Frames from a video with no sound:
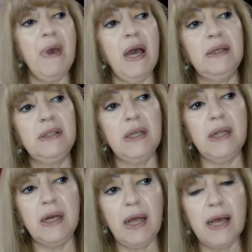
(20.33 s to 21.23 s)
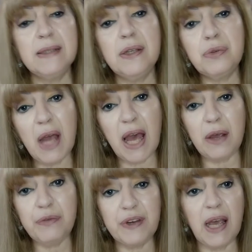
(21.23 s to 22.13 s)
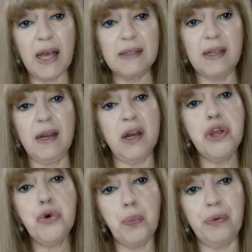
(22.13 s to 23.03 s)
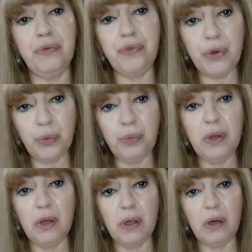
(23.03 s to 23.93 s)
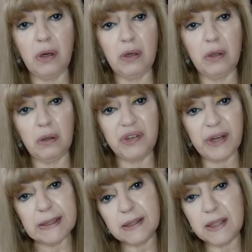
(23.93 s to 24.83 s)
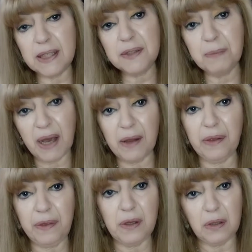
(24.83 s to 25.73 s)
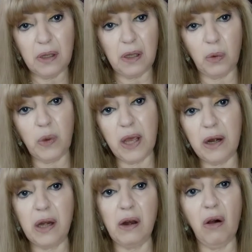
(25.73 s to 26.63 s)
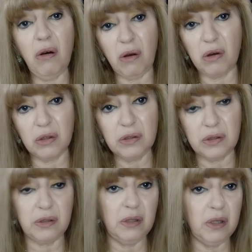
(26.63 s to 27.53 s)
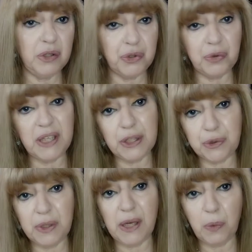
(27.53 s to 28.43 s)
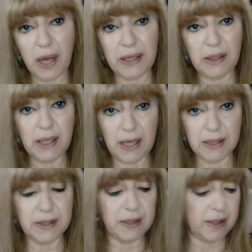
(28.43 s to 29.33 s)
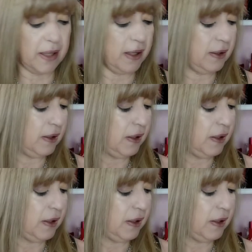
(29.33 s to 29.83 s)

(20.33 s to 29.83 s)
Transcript: but it has arrived as a new perfume just this month. We are in August 2021 in Argentina.